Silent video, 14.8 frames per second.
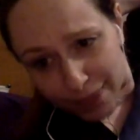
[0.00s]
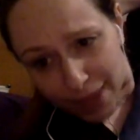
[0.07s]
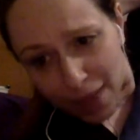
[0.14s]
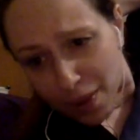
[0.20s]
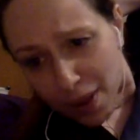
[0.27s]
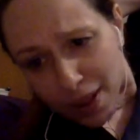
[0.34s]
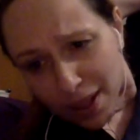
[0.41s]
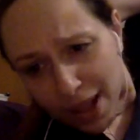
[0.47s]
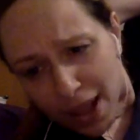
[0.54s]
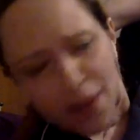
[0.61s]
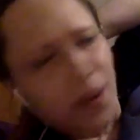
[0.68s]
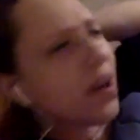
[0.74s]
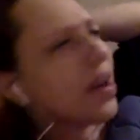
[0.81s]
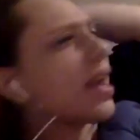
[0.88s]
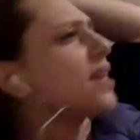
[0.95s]
How
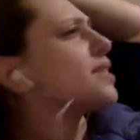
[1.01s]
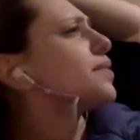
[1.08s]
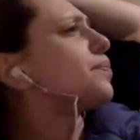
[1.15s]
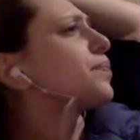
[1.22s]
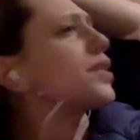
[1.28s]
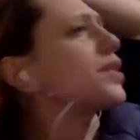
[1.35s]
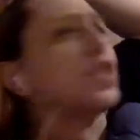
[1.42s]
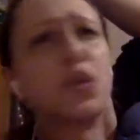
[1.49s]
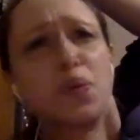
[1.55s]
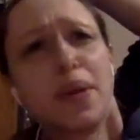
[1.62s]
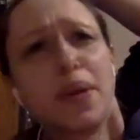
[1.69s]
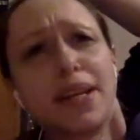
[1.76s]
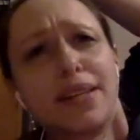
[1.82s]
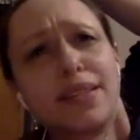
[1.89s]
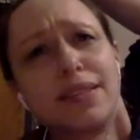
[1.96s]
long has it? 2
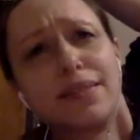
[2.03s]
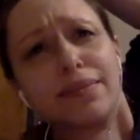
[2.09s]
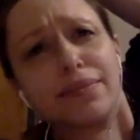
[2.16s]
weeks?